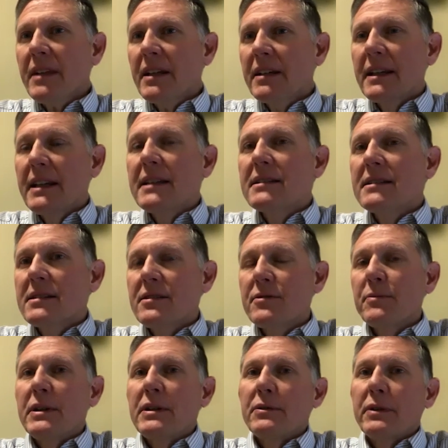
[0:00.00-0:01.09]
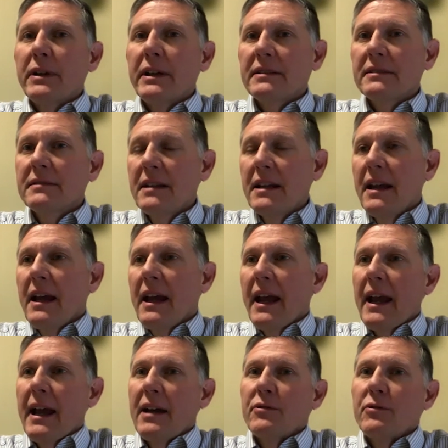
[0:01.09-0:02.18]
needs to be written,
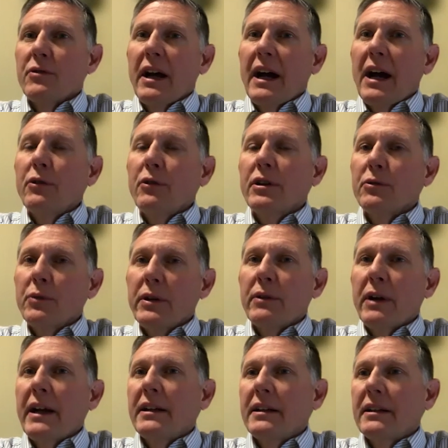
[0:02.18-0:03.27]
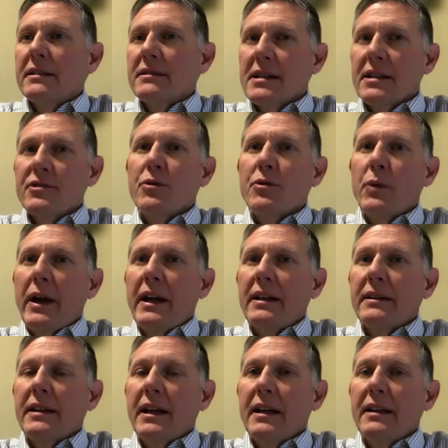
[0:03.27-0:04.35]
and how can we write it in such a way
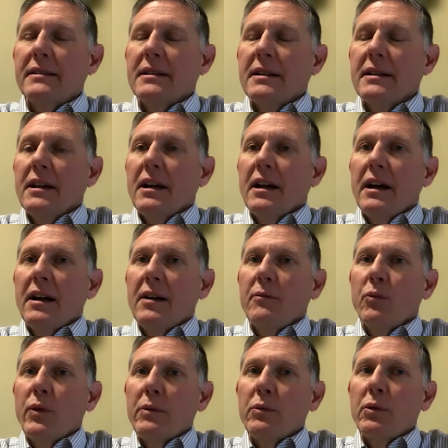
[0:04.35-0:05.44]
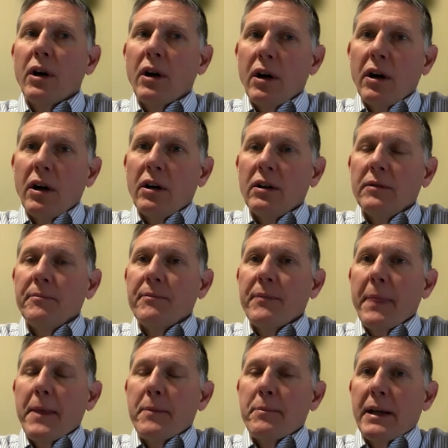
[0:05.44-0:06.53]
that we will all
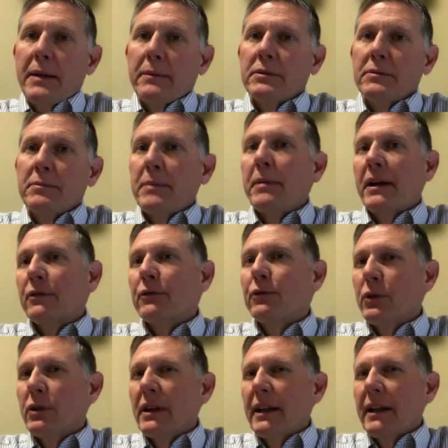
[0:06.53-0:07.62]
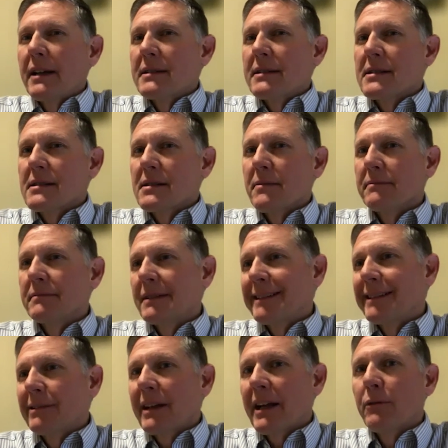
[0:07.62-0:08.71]
be better for it, I guess, is
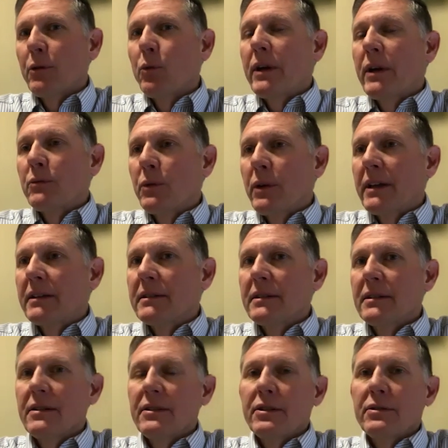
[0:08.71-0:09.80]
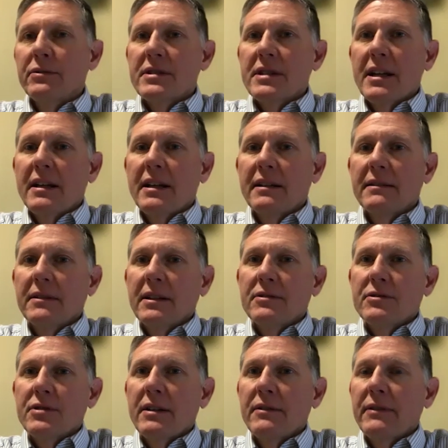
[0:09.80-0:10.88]
kind of a win-win, the old saying,
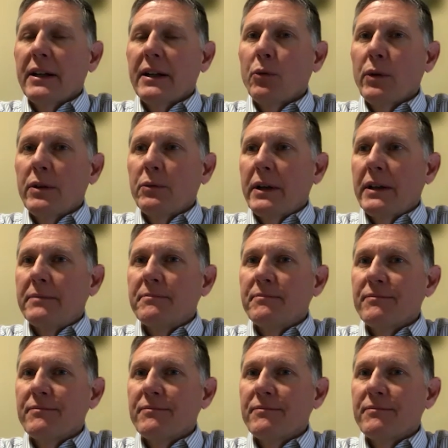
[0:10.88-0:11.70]
try to find a win-win.